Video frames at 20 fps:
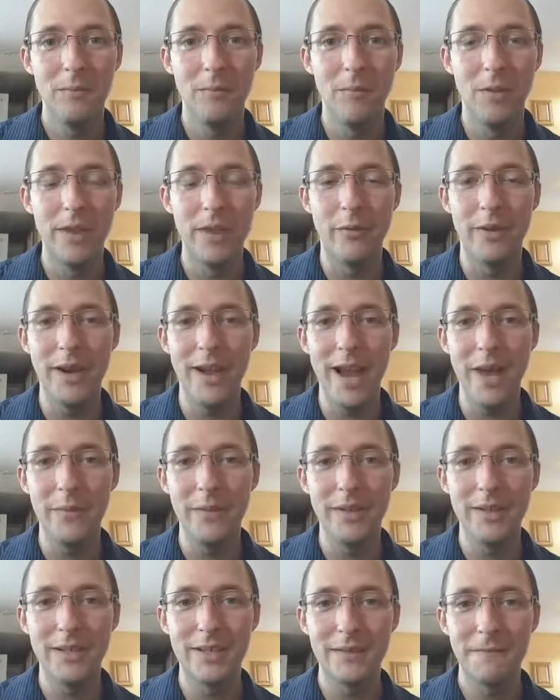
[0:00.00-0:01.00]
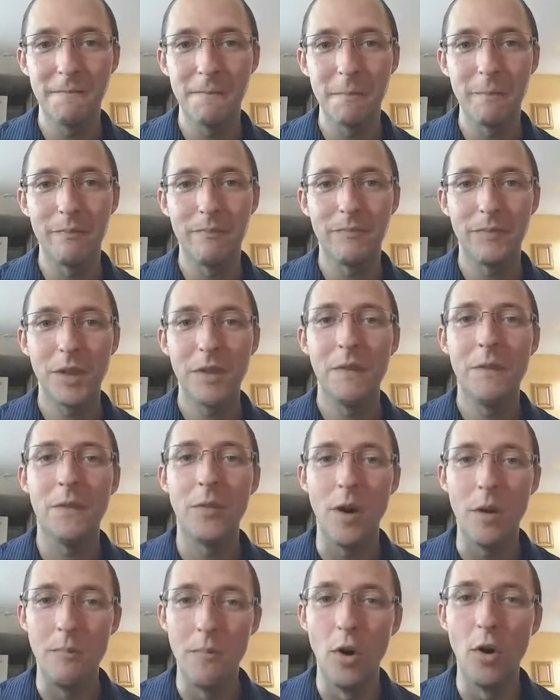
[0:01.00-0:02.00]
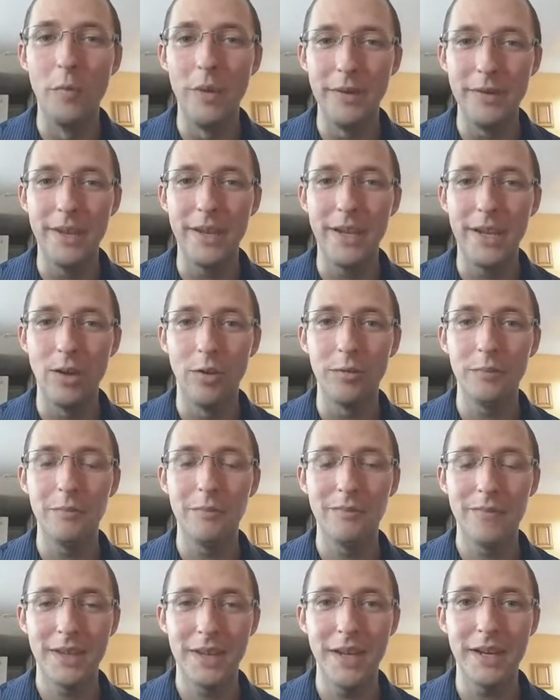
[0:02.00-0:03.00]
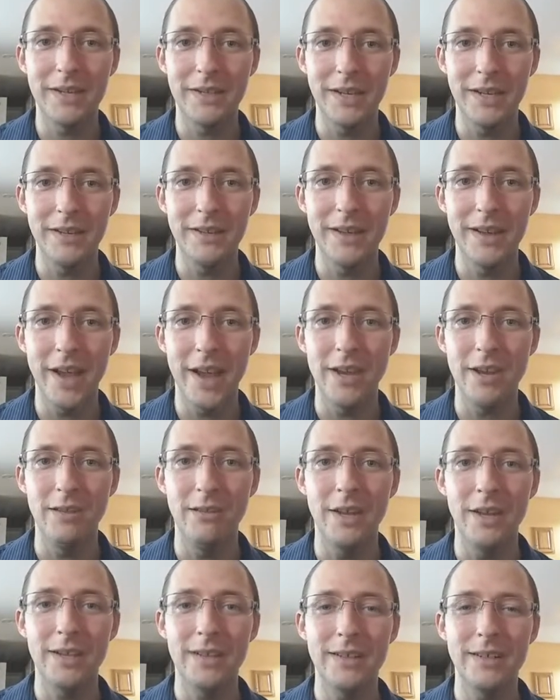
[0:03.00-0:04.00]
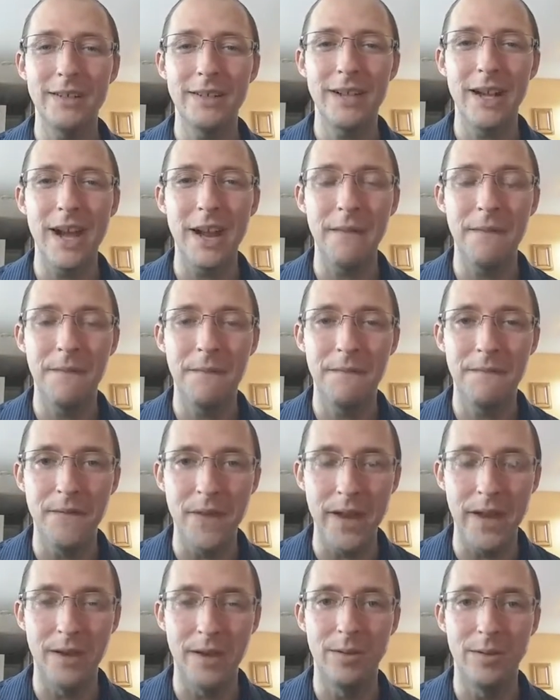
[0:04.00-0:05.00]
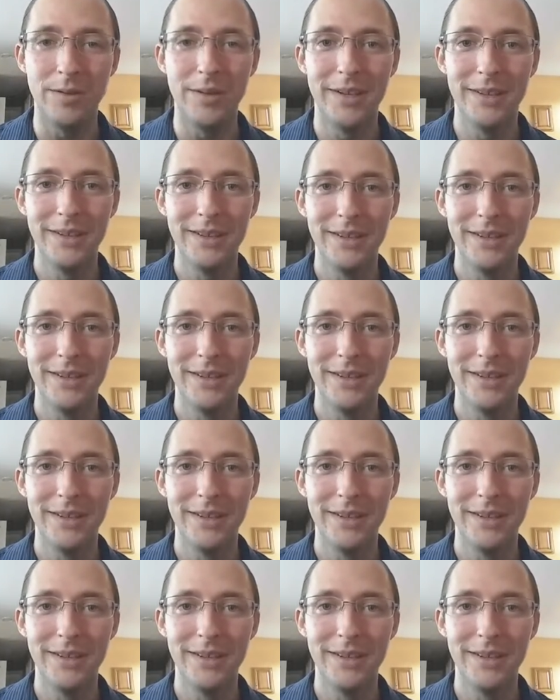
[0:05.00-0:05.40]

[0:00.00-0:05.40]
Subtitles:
But then what happens? For a moment, the guilt kicks in. And you're like, I failed.